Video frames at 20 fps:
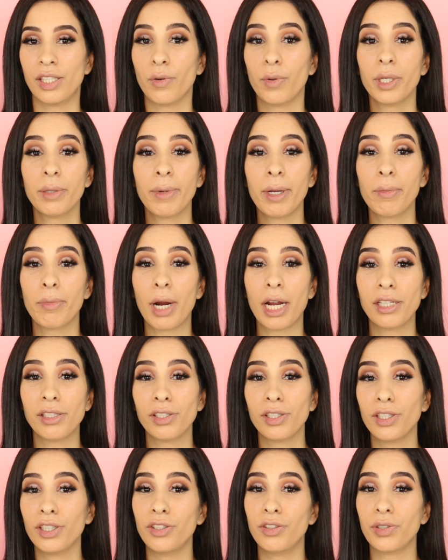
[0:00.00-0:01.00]
So with my
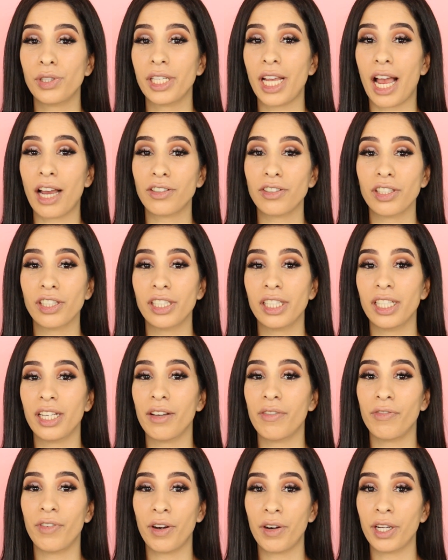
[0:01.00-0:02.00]
bronzer, Juicy actually did
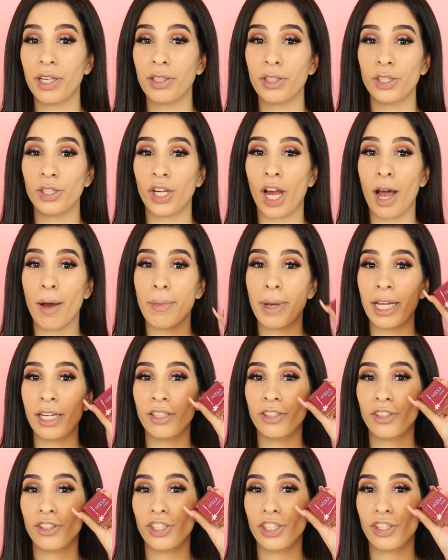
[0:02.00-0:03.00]
a very good job
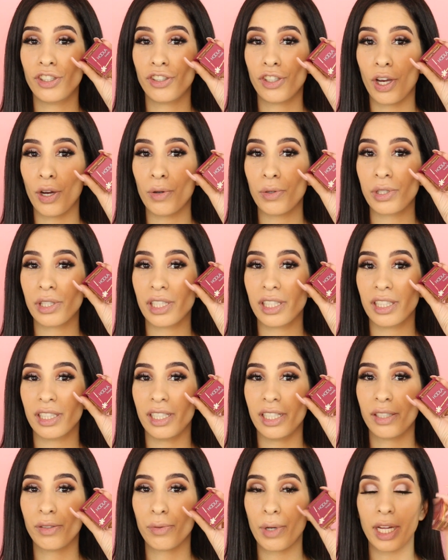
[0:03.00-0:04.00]
and she chose
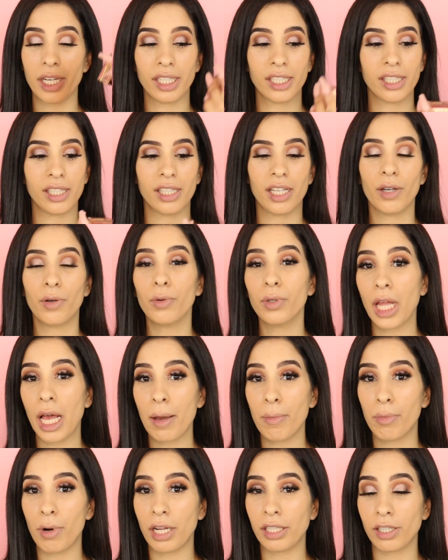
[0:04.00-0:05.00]
this one. This is the
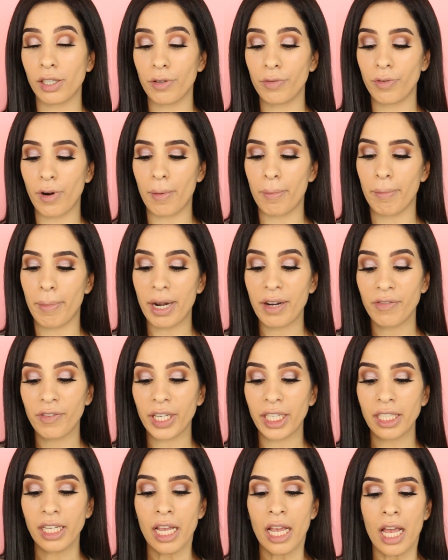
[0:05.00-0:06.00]
Hoola bronzer from
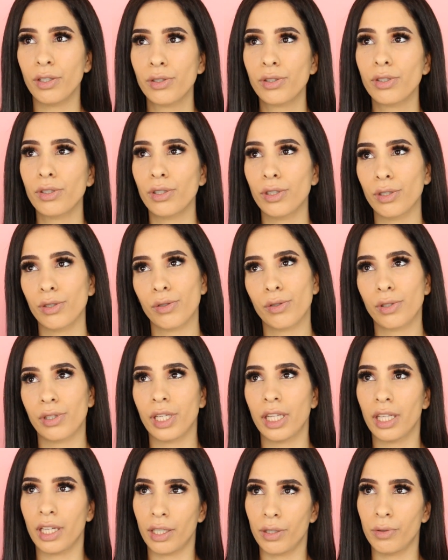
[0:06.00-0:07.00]
Benefit. I used to use
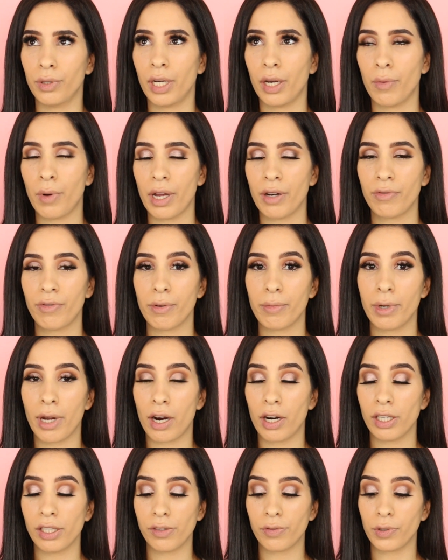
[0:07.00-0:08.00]
the Laguna one from
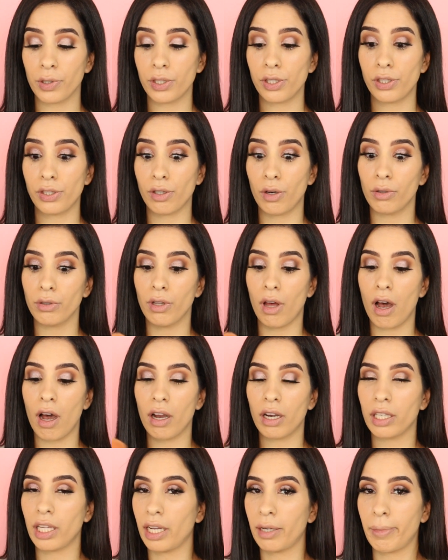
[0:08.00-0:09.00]
NARS for so
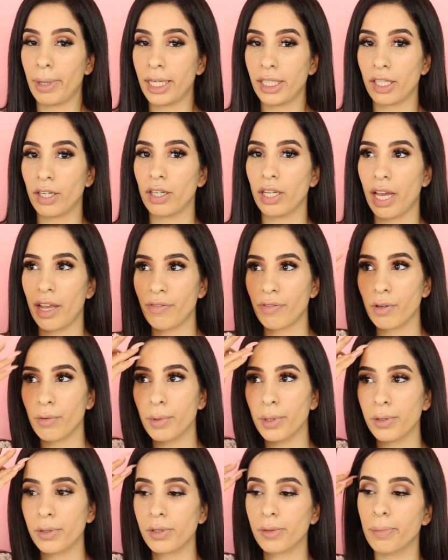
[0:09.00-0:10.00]
long, like my entire life
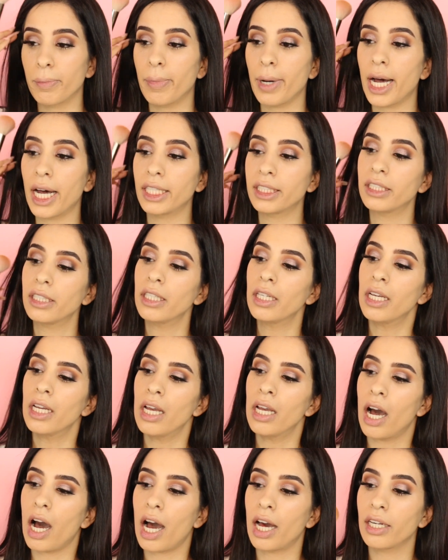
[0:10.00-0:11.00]
almost, but
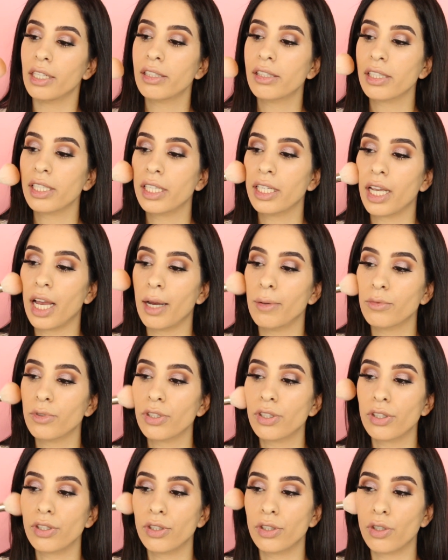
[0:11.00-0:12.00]
honestly, I'm
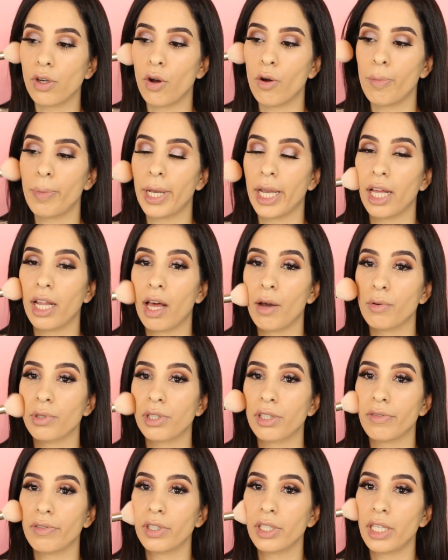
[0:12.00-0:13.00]
just so pale. I
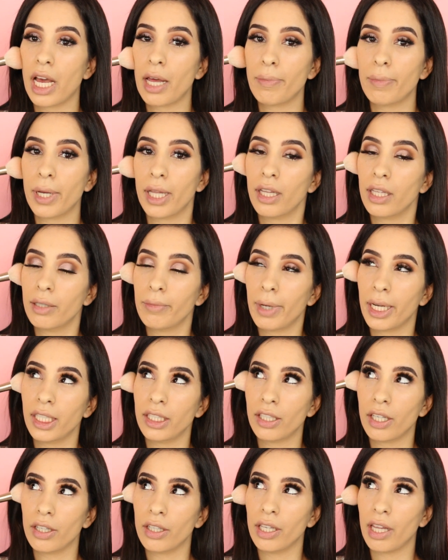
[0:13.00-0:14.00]
was never that pale in my
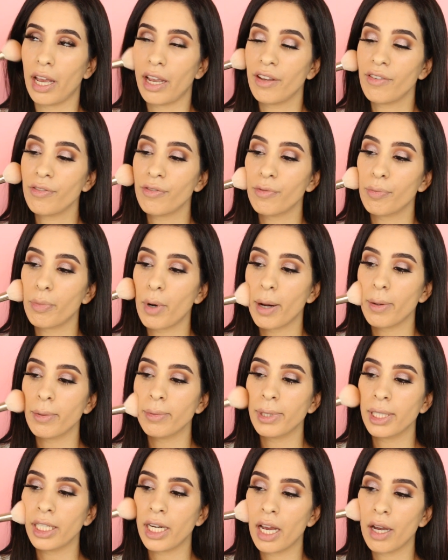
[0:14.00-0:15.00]
entire life,
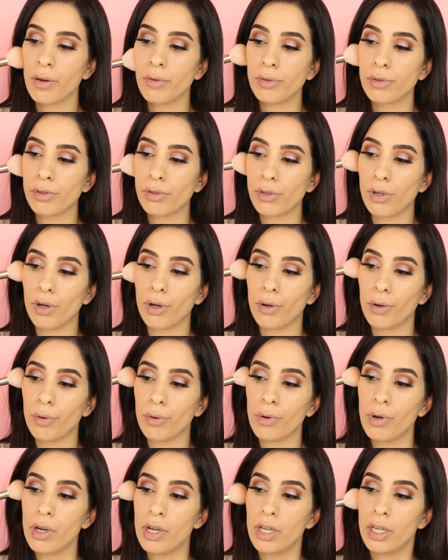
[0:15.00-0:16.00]
probably now.
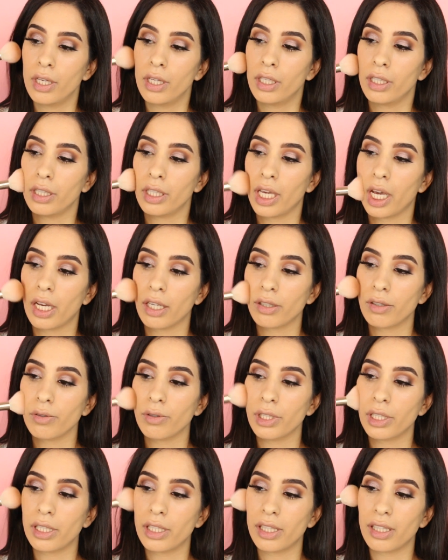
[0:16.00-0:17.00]
So yeah,
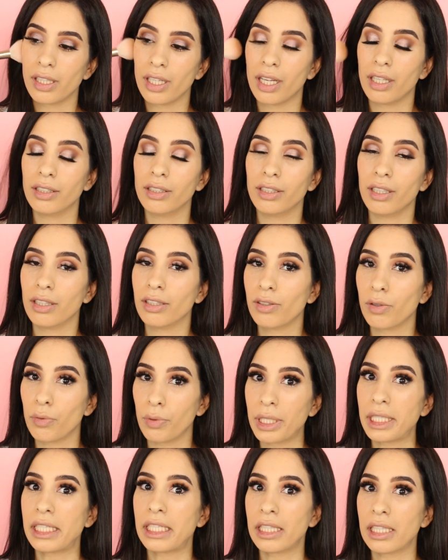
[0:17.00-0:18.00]
so it's so
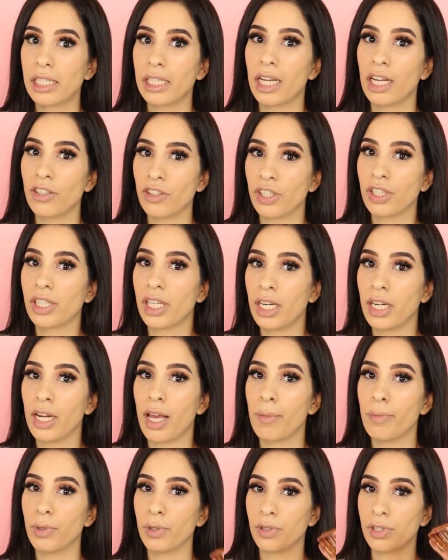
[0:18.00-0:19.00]
recently I just ended
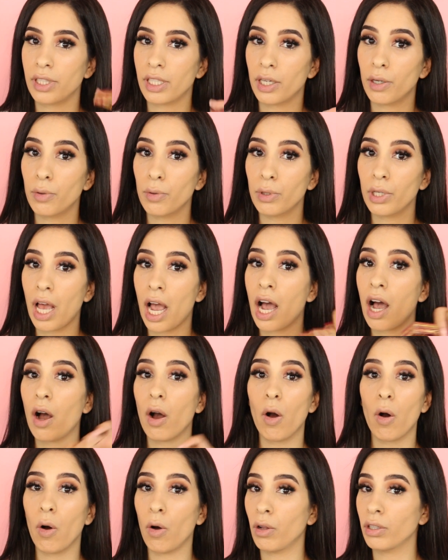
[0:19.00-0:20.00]
up using the Hoola
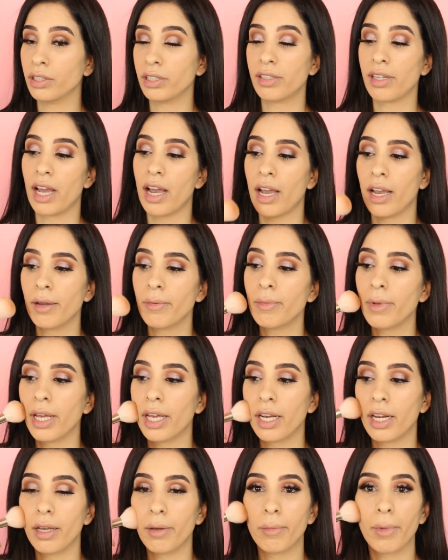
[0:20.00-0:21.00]
all the time
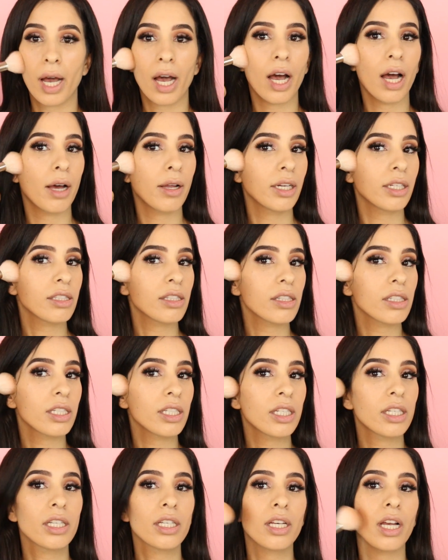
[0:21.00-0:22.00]
and I'm
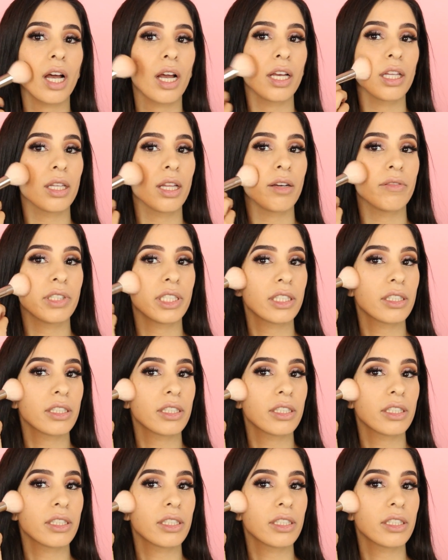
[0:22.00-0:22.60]
honestly, I love